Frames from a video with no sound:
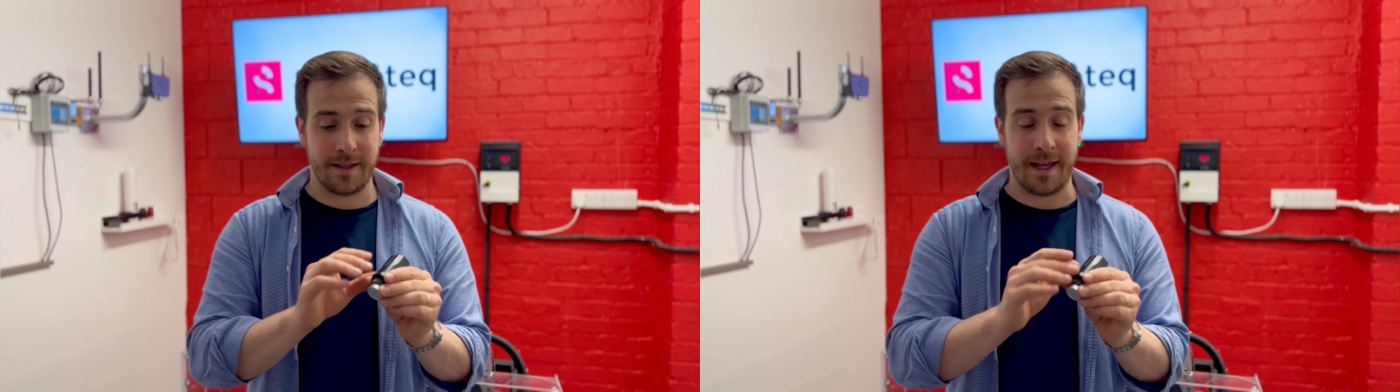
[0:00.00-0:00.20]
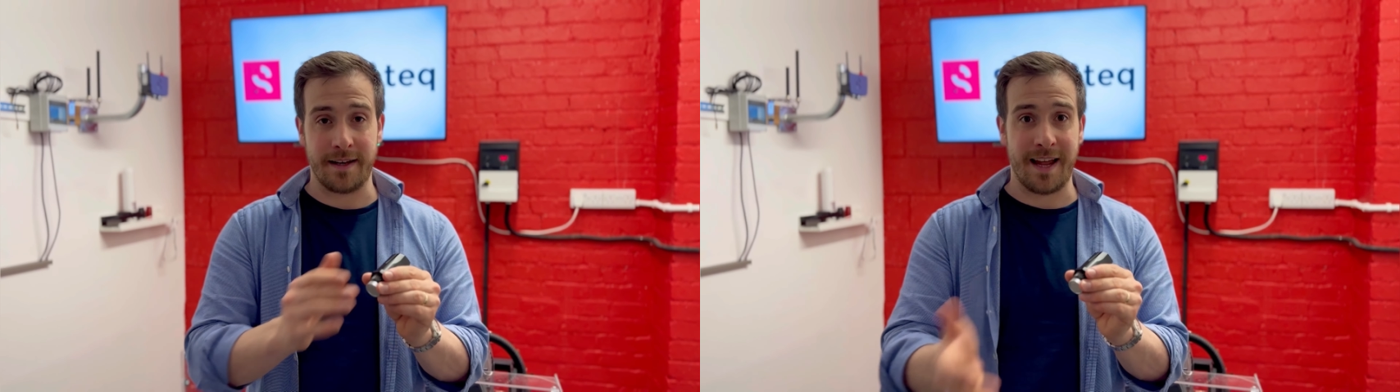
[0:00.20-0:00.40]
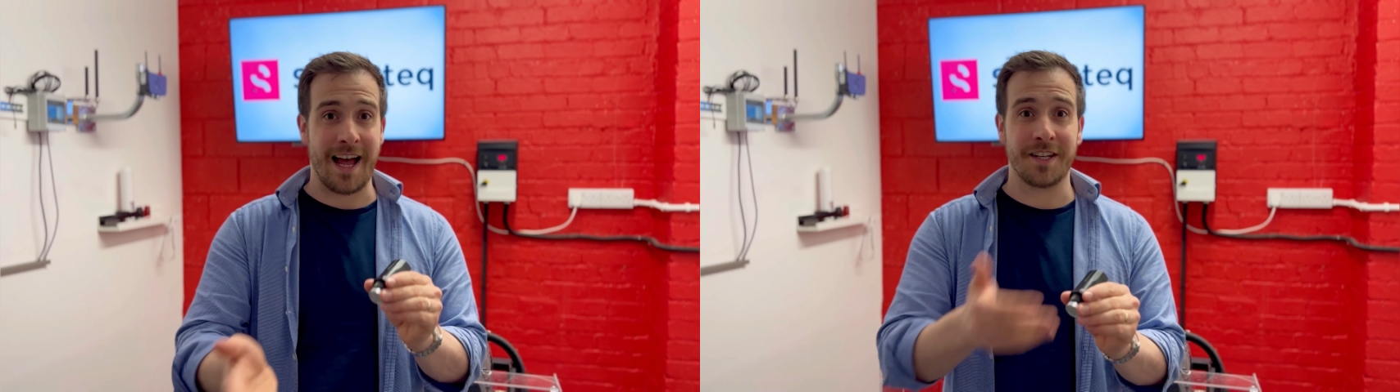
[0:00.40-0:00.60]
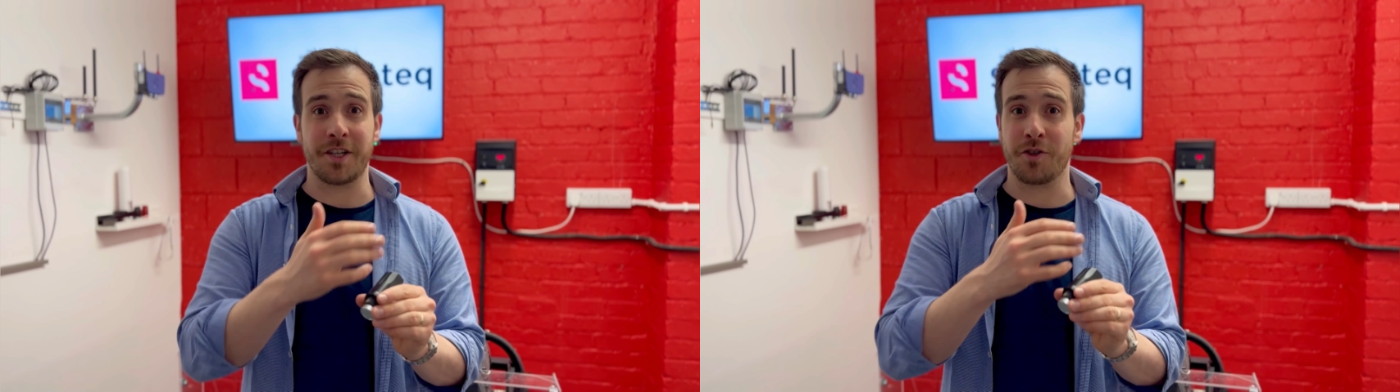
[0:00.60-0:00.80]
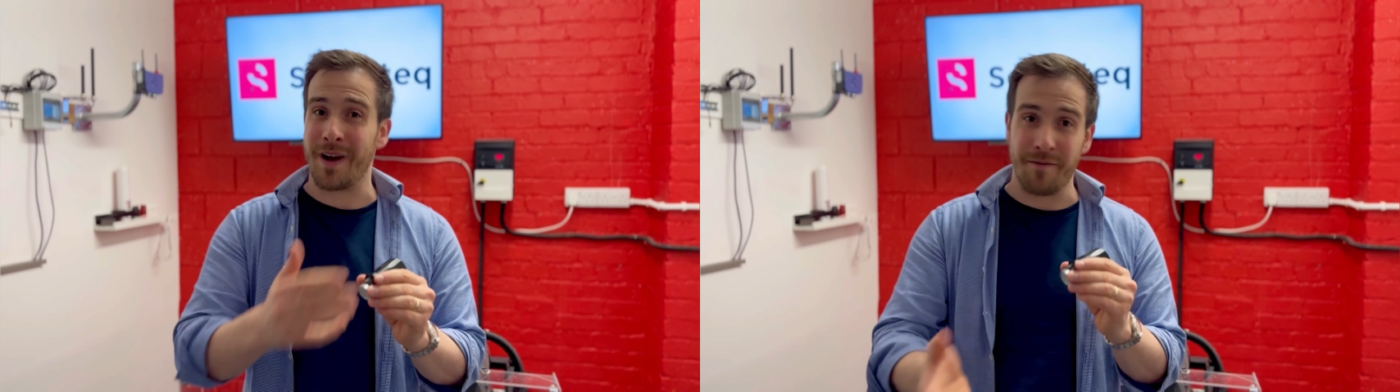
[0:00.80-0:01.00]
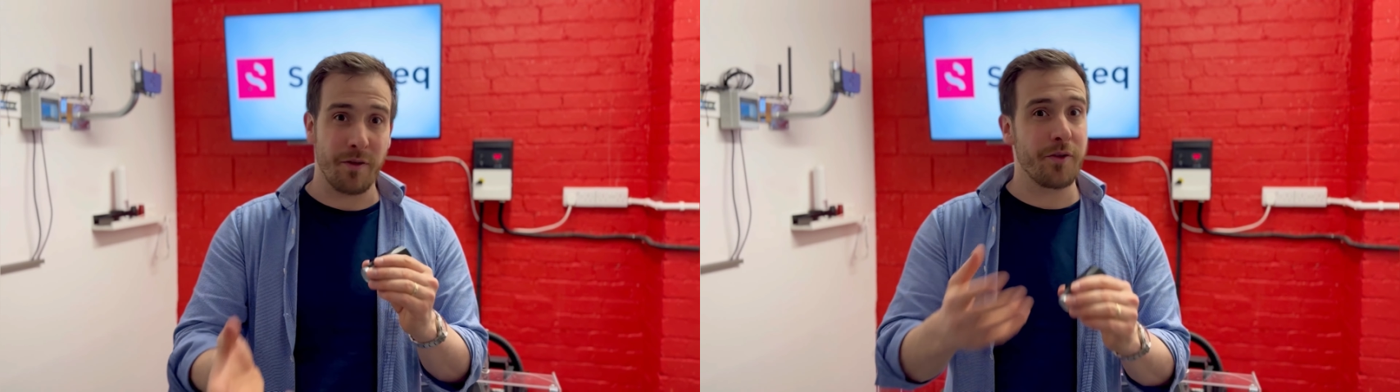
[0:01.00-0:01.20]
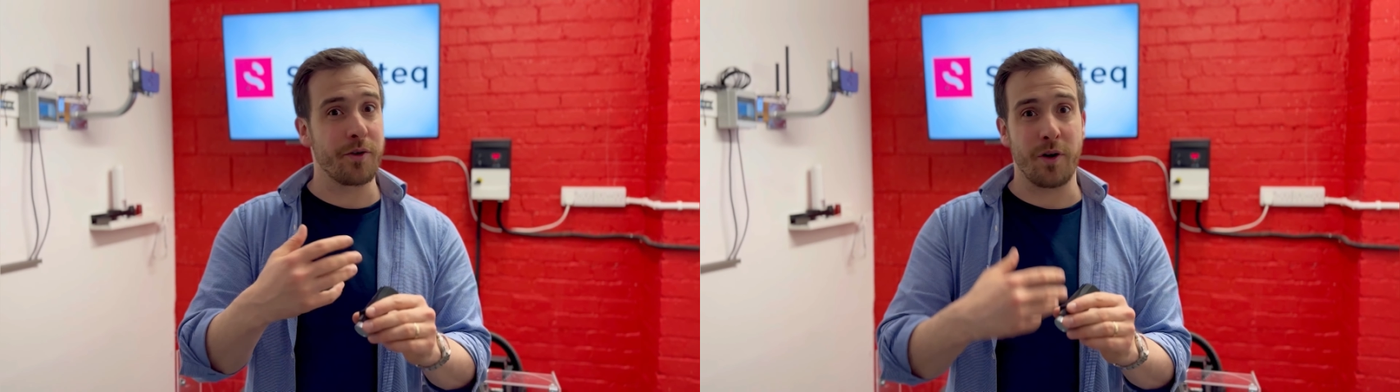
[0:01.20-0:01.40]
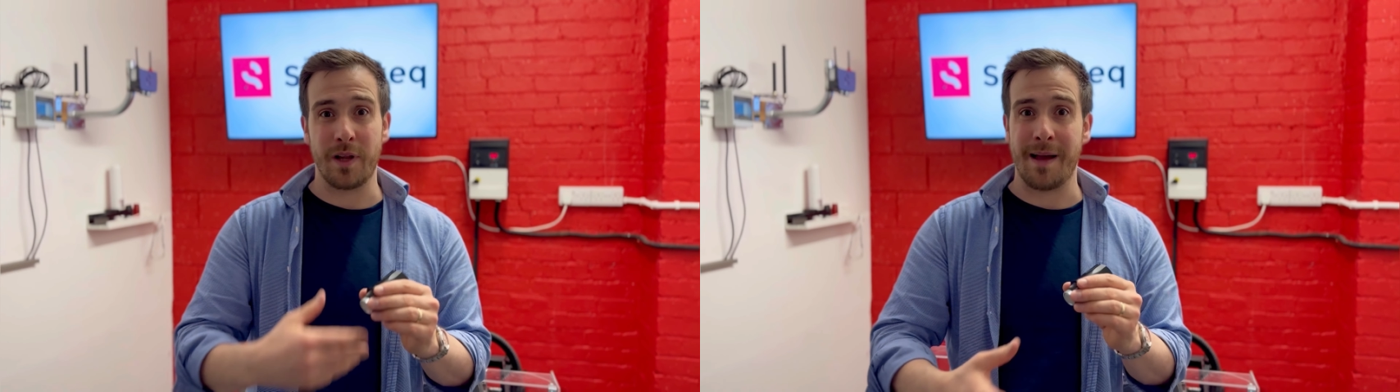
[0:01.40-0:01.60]
that has to travel
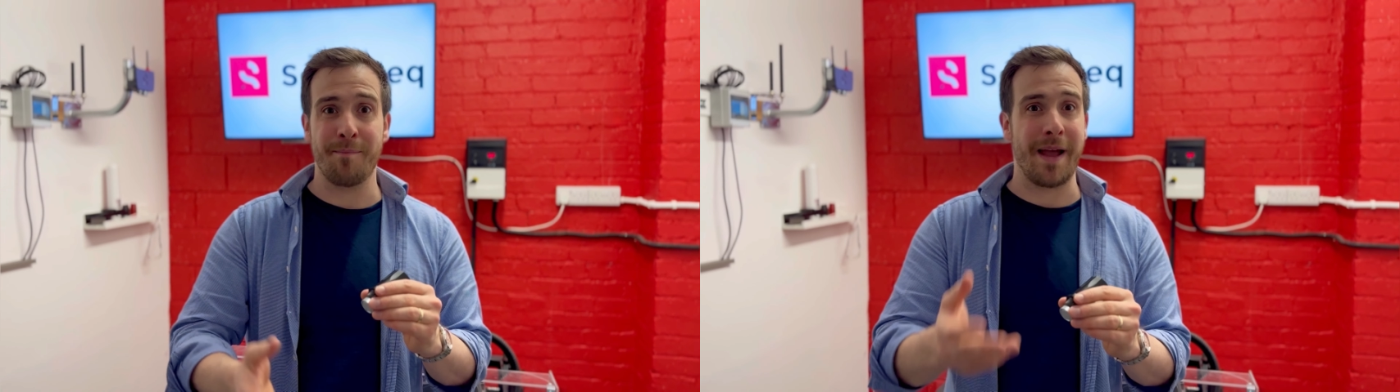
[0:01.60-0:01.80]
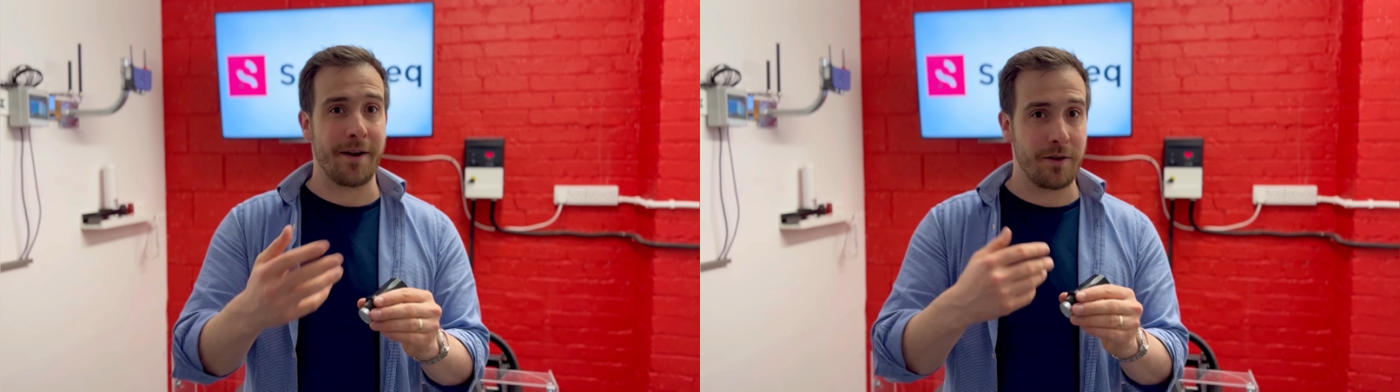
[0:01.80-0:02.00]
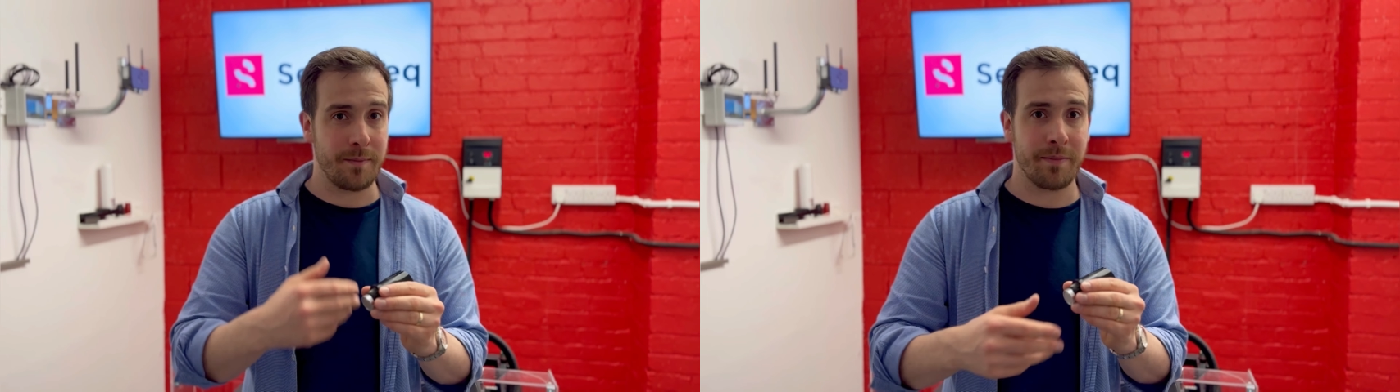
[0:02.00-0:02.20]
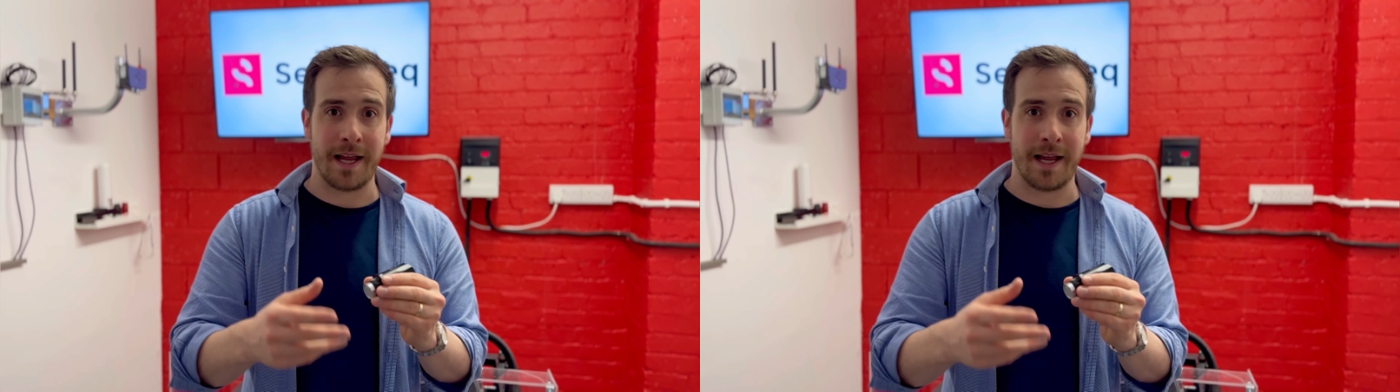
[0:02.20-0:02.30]
through all that metal and